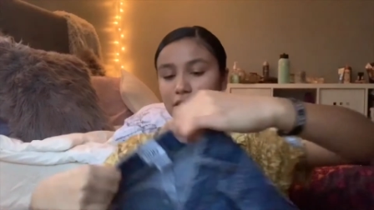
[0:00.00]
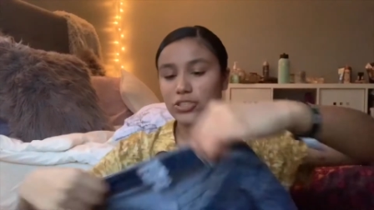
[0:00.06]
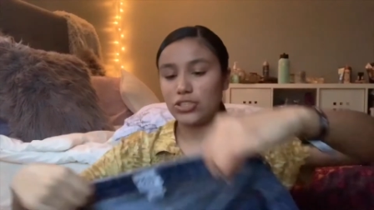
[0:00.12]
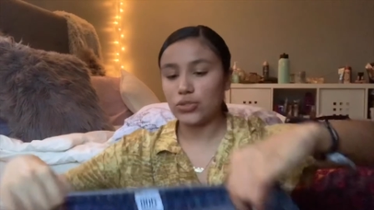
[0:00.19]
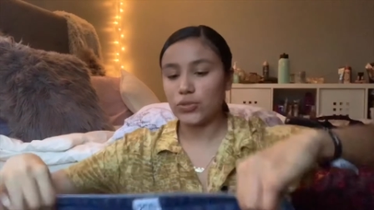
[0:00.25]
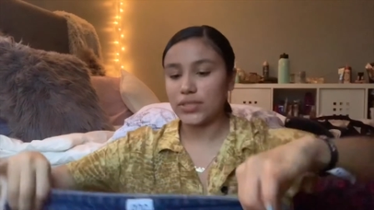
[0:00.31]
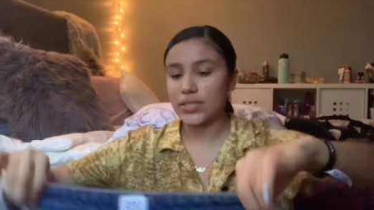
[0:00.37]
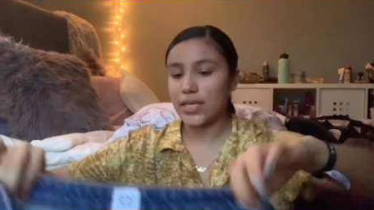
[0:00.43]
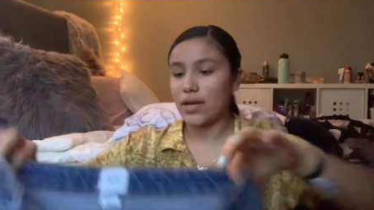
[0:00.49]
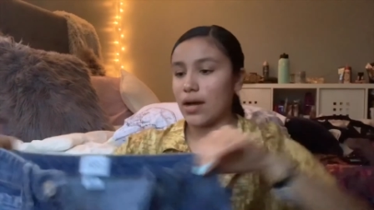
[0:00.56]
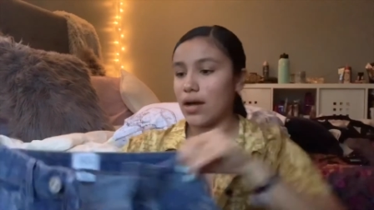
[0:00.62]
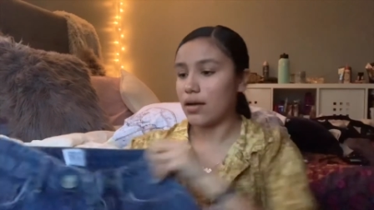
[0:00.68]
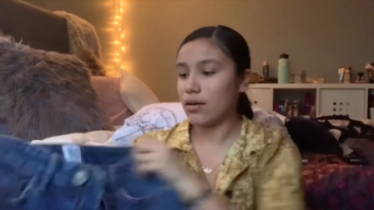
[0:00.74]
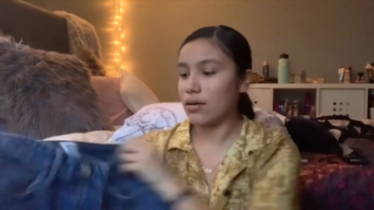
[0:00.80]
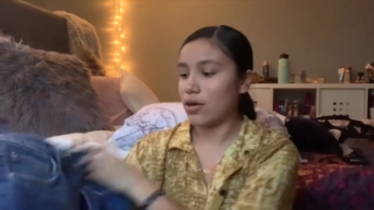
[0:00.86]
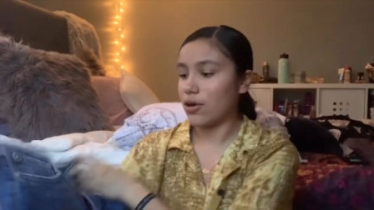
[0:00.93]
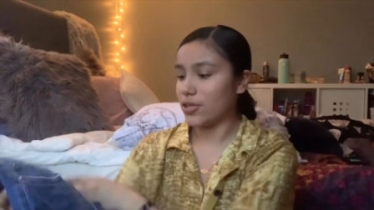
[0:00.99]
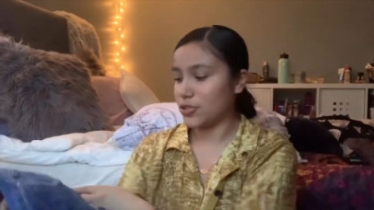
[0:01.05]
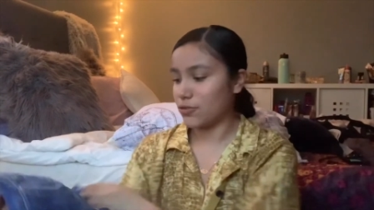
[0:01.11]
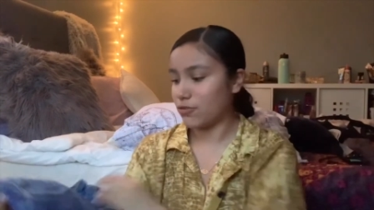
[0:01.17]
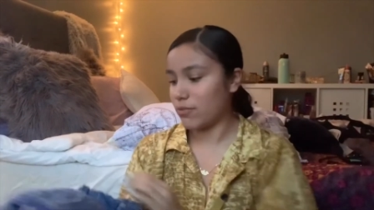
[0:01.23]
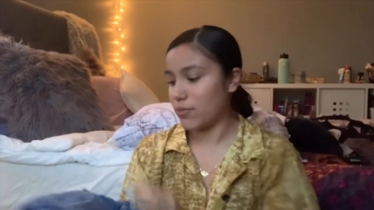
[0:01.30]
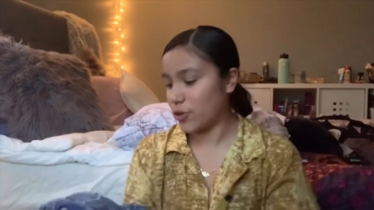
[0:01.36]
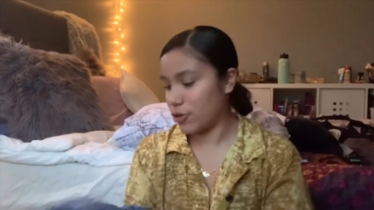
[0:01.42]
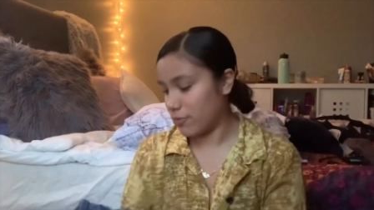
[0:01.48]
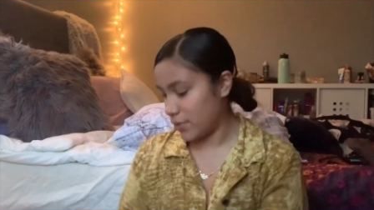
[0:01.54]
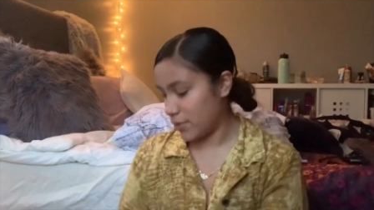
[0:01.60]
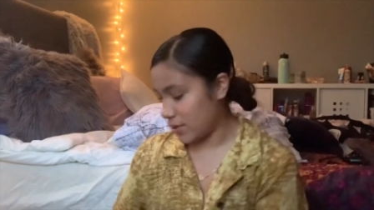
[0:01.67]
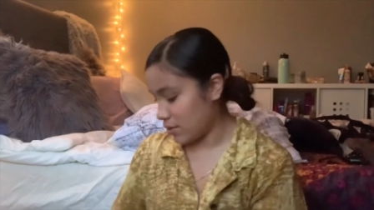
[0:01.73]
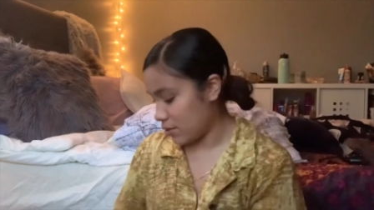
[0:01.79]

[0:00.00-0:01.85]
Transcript: shorts I got are also from Urban.